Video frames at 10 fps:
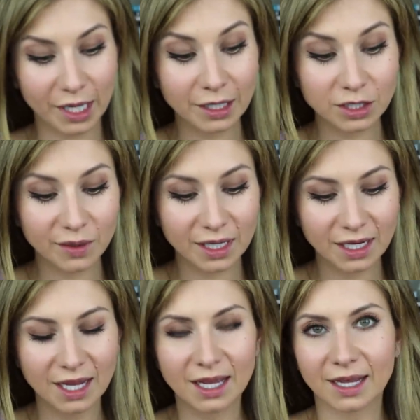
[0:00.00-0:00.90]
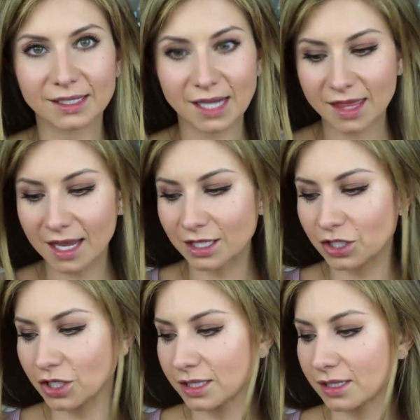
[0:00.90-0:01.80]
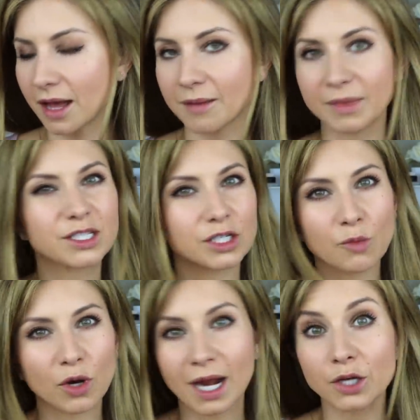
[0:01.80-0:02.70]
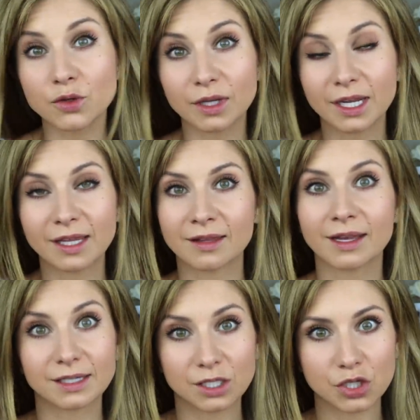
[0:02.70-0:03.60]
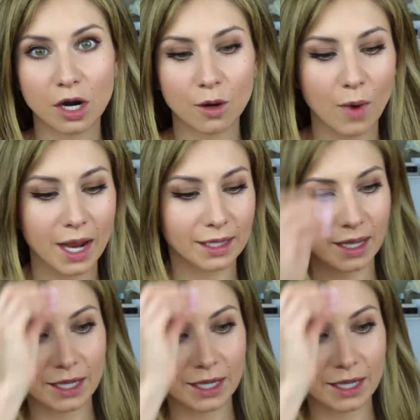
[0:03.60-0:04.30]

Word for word: pink to it, because I think it's just, um, it's just more natural looking than like a stark white